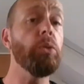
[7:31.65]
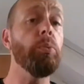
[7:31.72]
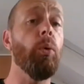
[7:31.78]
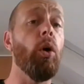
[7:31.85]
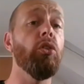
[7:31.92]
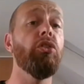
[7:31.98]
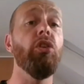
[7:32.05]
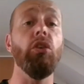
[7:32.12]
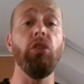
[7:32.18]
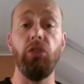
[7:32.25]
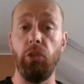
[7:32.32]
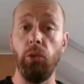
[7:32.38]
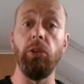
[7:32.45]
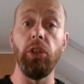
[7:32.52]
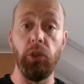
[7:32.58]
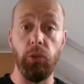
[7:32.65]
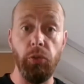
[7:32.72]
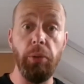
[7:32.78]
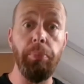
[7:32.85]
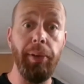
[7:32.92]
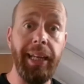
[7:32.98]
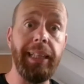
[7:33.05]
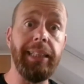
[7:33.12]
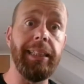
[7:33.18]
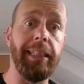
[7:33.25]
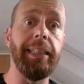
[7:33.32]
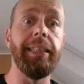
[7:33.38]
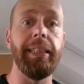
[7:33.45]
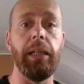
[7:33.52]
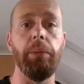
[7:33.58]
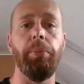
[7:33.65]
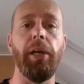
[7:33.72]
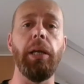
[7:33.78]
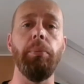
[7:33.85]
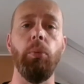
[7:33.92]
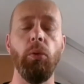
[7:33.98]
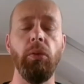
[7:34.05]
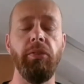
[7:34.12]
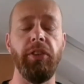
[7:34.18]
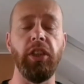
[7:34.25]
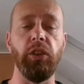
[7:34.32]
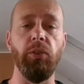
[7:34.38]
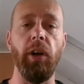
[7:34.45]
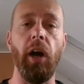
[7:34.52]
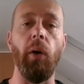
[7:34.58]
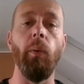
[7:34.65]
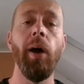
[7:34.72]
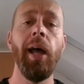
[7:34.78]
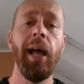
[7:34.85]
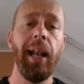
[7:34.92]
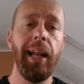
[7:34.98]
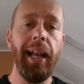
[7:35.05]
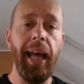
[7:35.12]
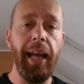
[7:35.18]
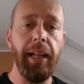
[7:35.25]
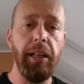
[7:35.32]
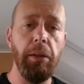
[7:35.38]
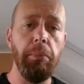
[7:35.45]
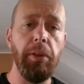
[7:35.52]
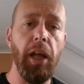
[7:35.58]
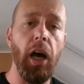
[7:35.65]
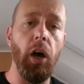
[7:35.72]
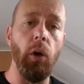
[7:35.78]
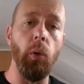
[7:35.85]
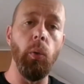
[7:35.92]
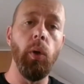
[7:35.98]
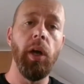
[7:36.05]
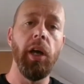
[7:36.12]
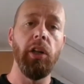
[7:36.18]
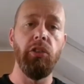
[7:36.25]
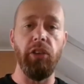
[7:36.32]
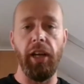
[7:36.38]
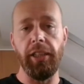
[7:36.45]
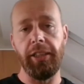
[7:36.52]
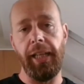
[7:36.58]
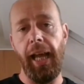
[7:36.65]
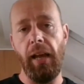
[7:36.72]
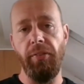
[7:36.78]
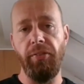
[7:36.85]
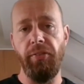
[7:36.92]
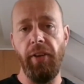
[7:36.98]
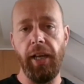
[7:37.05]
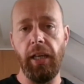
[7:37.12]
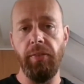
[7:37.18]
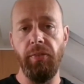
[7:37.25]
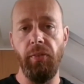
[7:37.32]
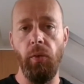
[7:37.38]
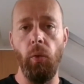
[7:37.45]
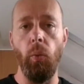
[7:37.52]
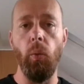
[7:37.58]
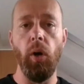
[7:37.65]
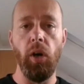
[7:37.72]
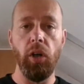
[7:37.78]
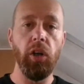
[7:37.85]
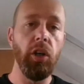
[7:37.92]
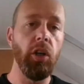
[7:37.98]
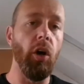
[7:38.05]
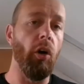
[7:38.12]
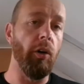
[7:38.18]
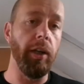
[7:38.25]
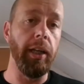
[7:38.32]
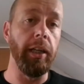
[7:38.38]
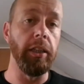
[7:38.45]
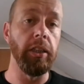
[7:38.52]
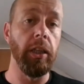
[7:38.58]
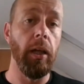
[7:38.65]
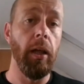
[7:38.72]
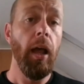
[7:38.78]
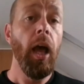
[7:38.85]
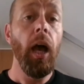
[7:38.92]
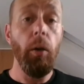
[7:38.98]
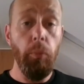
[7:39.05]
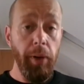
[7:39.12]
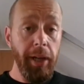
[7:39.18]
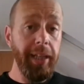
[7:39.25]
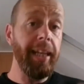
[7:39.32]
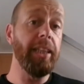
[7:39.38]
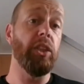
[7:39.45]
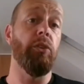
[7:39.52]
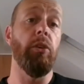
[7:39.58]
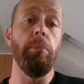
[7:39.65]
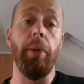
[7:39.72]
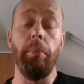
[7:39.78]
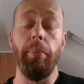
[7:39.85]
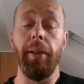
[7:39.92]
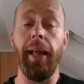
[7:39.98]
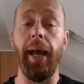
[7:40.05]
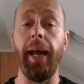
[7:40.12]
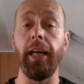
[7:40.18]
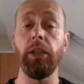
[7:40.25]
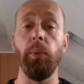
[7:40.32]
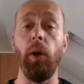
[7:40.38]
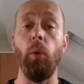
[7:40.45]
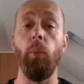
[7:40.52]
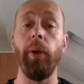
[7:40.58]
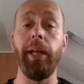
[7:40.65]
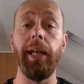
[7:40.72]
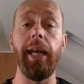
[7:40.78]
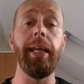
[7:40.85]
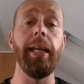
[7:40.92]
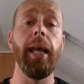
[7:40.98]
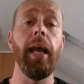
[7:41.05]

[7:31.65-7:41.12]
what Joshua is repeating to the people of Israel, letting them know just how faithful God is. And we need to remember that as well. We need